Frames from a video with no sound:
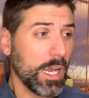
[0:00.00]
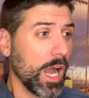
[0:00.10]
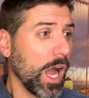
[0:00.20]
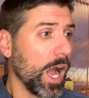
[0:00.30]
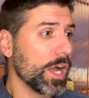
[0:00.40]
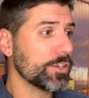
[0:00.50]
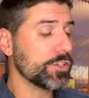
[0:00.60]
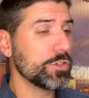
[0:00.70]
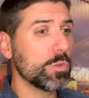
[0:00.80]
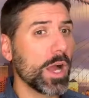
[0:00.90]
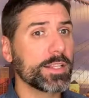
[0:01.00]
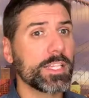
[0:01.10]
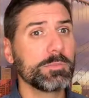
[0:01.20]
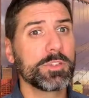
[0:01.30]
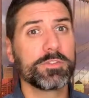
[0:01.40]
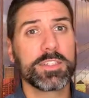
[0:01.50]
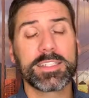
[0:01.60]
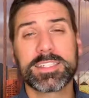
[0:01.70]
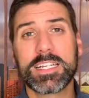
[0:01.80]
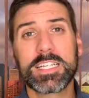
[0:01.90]
Do you want them to feel
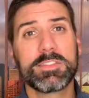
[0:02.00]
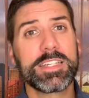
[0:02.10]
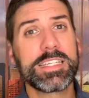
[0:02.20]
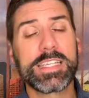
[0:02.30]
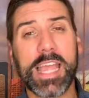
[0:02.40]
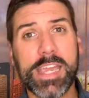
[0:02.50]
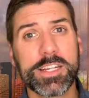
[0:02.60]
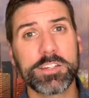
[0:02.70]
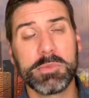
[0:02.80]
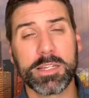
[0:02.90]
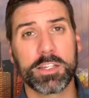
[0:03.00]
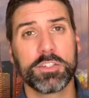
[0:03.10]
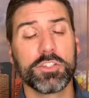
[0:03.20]
a sense of engagement?